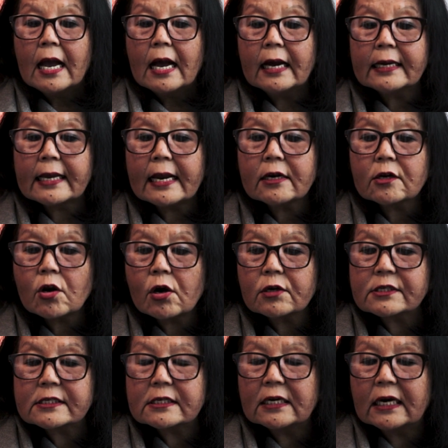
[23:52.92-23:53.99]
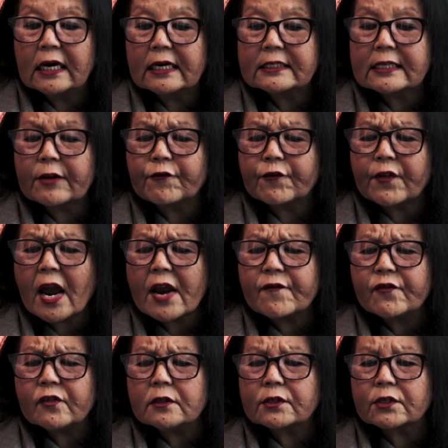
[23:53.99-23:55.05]
Again Klaussner heard that
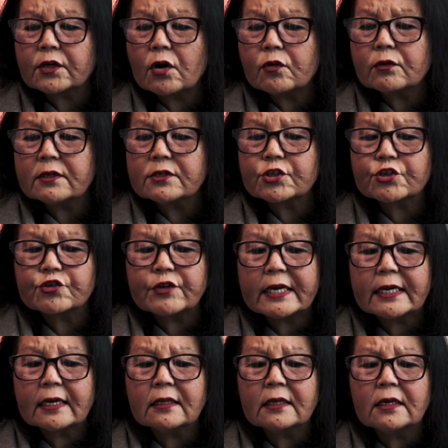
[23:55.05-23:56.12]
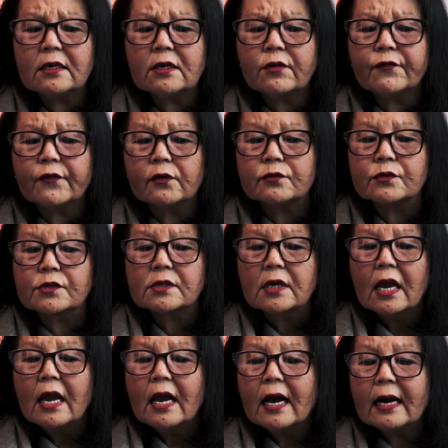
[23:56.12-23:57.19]
frightful throatless shriek in the earphones.
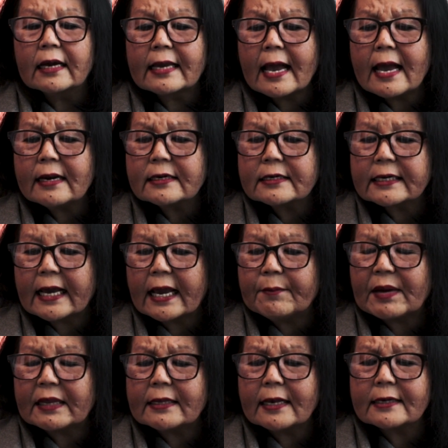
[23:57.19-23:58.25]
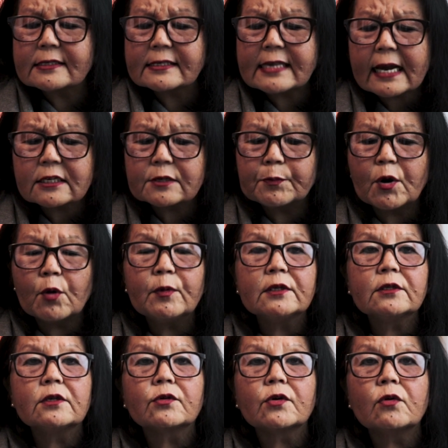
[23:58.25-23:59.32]
Again it came at the exact
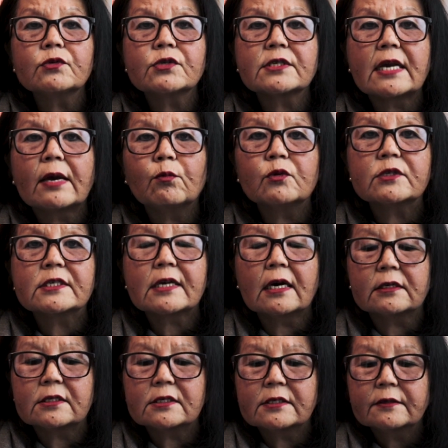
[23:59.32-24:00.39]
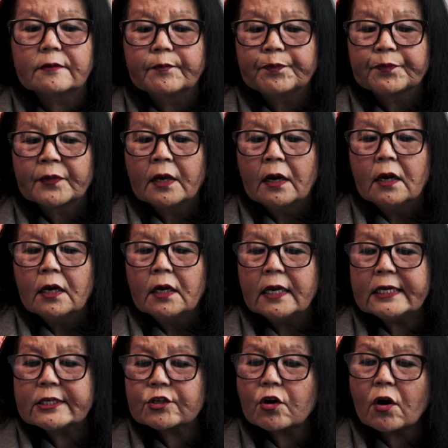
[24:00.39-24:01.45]
moment the rose stem was cut.
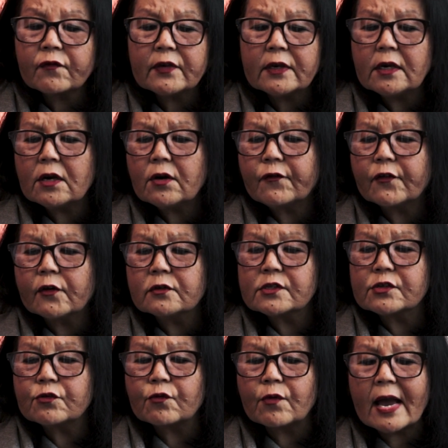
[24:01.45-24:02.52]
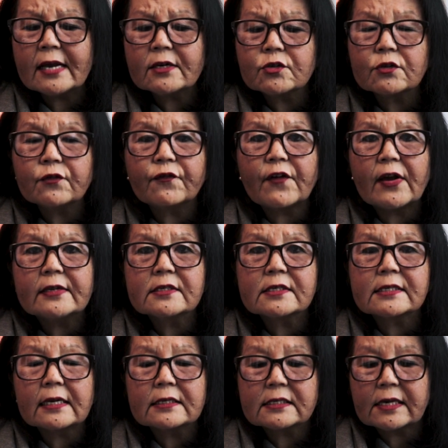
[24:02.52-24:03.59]
He took off the earphones and ran to the fence that